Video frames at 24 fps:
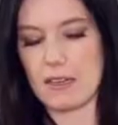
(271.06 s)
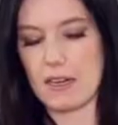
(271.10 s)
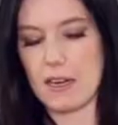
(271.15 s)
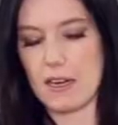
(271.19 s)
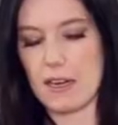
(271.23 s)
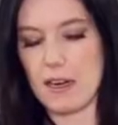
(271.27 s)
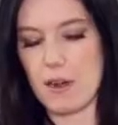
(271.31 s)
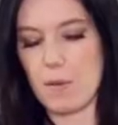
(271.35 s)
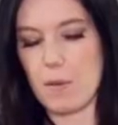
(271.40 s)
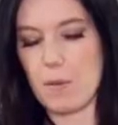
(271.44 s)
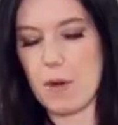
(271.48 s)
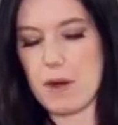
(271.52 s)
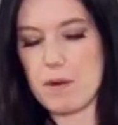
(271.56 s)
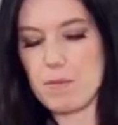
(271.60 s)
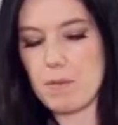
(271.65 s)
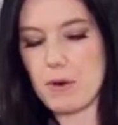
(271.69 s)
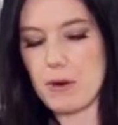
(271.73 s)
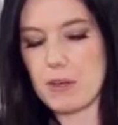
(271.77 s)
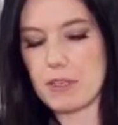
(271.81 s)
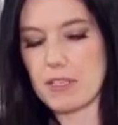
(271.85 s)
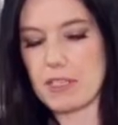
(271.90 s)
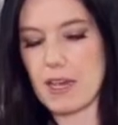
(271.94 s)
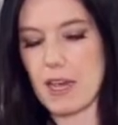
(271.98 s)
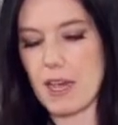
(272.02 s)
cut it one
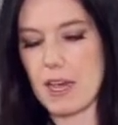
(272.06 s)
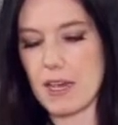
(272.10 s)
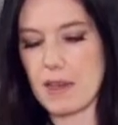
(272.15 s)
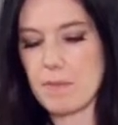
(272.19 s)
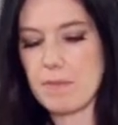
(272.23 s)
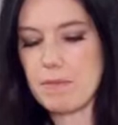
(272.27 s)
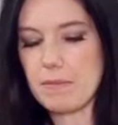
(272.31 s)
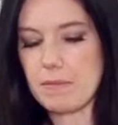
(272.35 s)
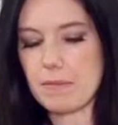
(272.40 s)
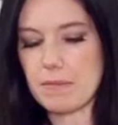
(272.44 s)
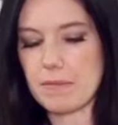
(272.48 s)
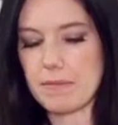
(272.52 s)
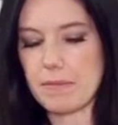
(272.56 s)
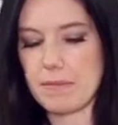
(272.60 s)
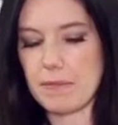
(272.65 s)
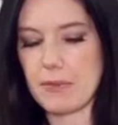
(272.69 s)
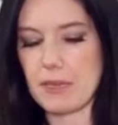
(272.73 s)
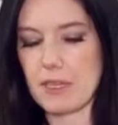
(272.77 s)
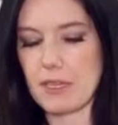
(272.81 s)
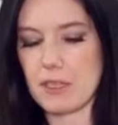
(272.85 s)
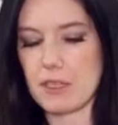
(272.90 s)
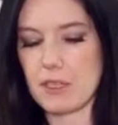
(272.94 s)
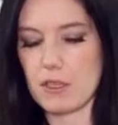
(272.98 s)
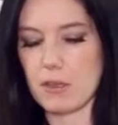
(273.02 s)
more time
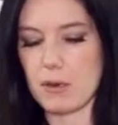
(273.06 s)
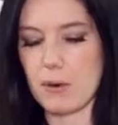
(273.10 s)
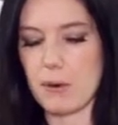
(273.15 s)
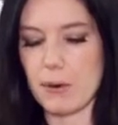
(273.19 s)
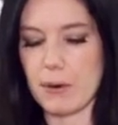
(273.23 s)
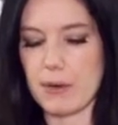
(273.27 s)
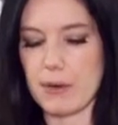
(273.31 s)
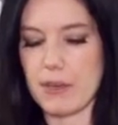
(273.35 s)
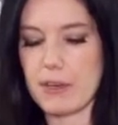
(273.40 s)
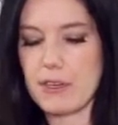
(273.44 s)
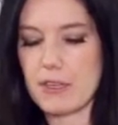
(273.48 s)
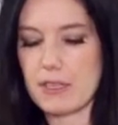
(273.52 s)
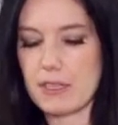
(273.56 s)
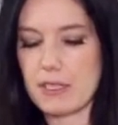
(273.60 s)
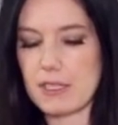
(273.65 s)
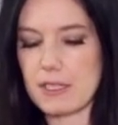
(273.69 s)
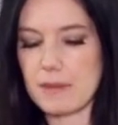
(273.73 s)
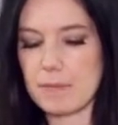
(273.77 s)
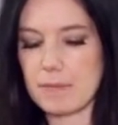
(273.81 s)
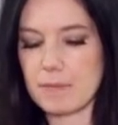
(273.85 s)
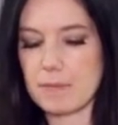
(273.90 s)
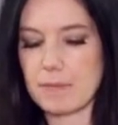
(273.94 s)
into quarters.